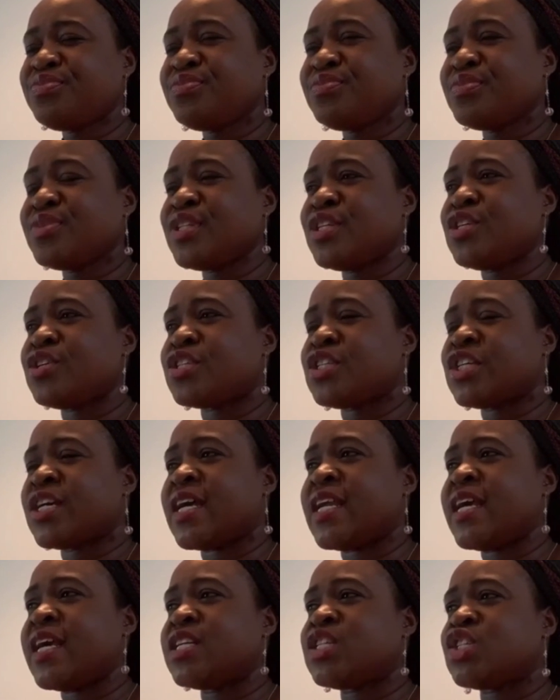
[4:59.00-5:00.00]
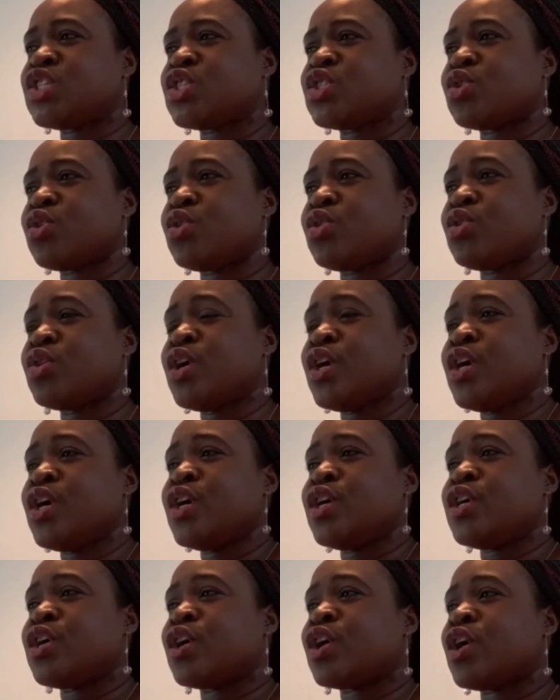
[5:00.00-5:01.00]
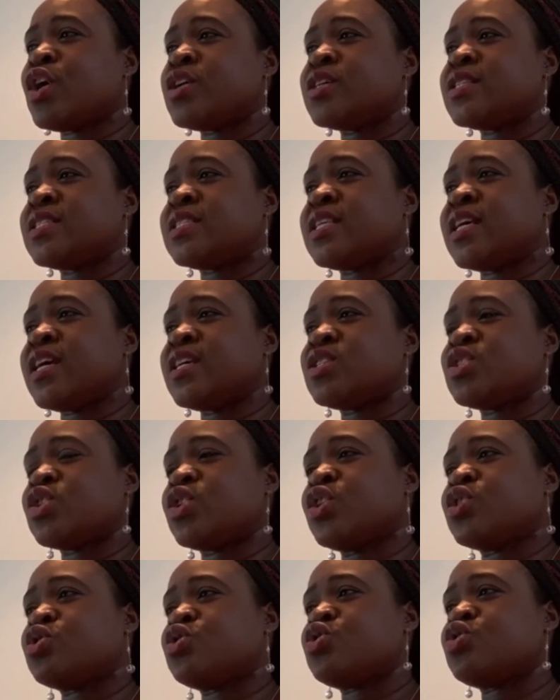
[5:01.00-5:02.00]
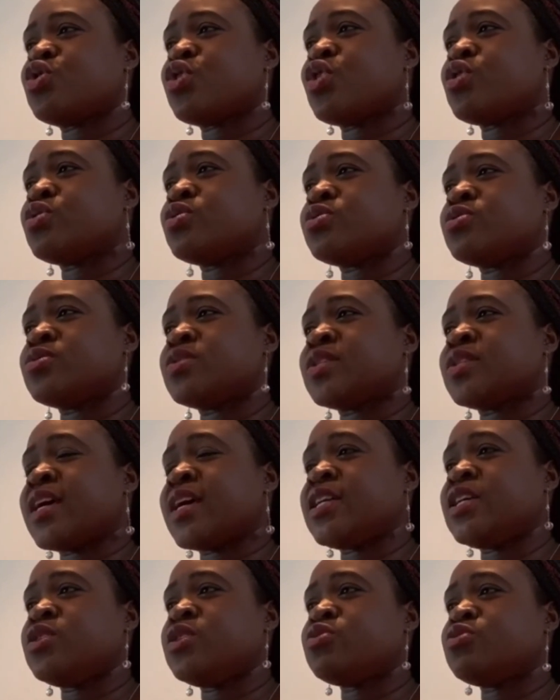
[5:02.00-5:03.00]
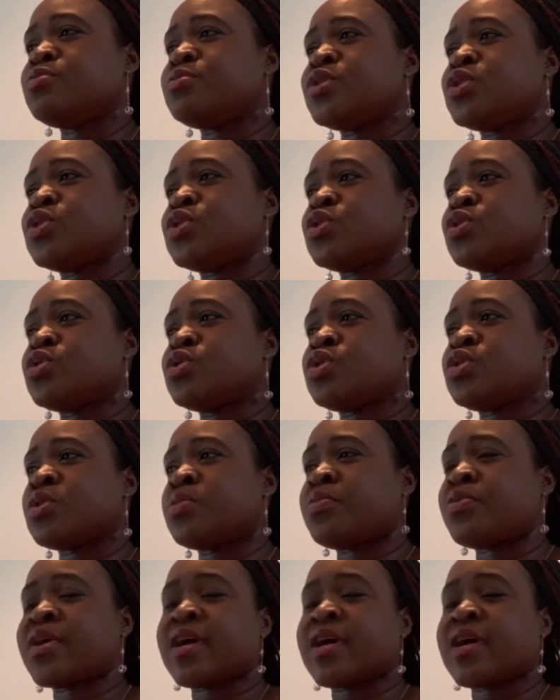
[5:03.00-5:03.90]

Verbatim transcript: your challenges or your concerns or your struggles. And you'll be so surprised